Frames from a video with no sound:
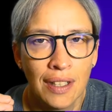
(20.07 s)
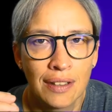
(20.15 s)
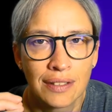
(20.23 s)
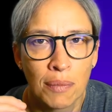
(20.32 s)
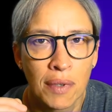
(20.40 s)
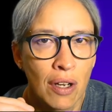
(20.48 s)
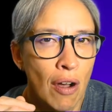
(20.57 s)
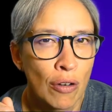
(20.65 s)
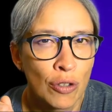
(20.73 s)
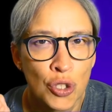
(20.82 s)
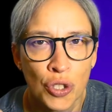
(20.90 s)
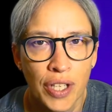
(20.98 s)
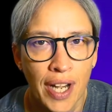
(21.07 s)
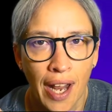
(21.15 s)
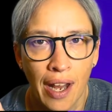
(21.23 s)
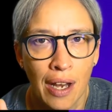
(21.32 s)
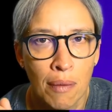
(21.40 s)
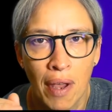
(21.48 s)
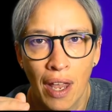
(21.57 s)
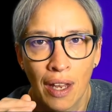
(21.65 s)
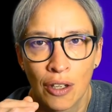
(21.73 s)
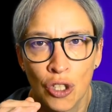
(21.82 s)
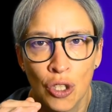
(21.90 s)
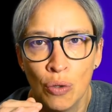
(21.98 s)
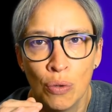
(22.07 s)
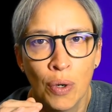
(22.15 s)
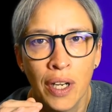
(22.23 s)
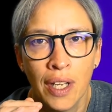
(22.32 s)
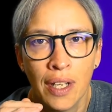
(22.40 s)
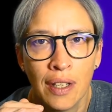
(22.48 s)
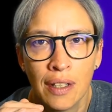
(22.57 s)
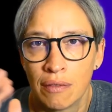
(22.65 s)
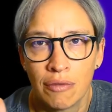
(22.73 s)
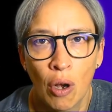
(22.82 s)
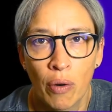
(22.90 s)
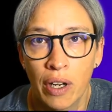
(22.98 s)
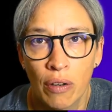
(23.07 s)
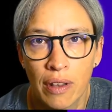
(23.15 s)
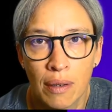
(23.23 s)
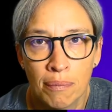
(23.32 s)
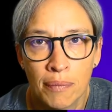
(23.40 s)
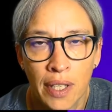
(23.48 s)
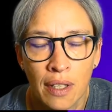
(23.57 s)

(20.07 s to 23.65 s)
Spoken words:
and somebody calls your name and you don't hear them?